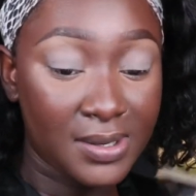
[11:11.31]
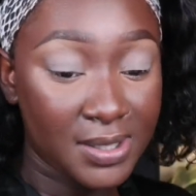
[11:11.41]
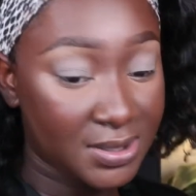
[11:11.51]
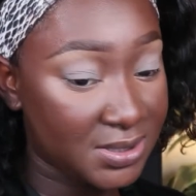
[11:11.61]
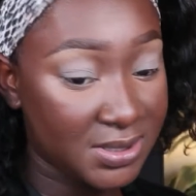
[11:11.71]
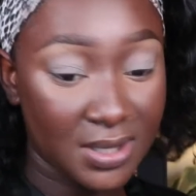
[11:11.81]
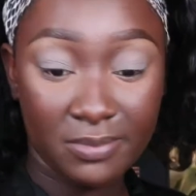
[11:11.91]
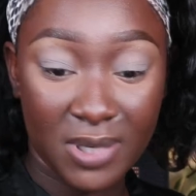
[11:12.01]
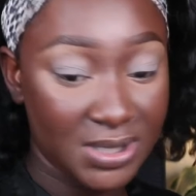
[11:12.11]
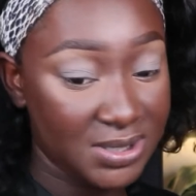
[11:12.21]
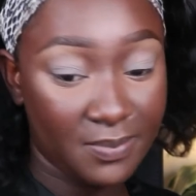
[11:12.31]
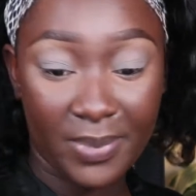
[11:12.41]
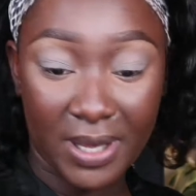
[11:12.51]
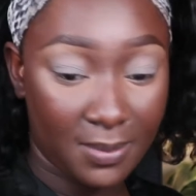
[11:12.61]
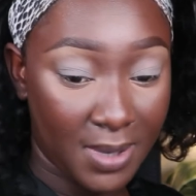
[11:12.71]
It's amazing
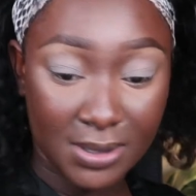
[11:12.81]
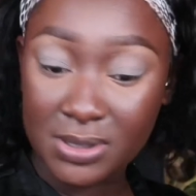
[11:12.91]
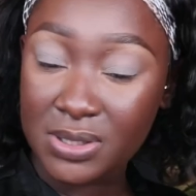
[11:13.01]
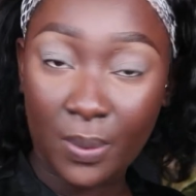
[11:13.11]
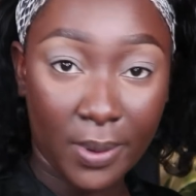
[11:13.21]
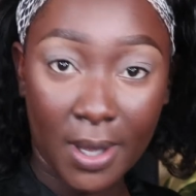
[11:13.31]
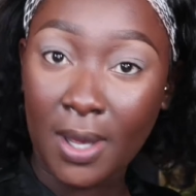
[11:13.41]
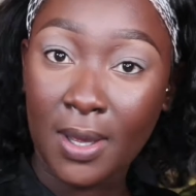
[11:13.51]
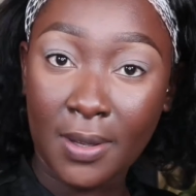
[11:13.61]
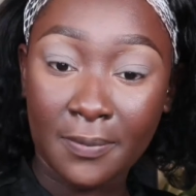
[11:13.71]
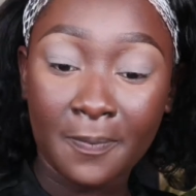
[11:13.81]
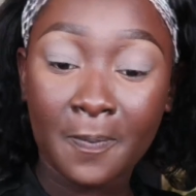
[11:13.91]
pigments. Okay,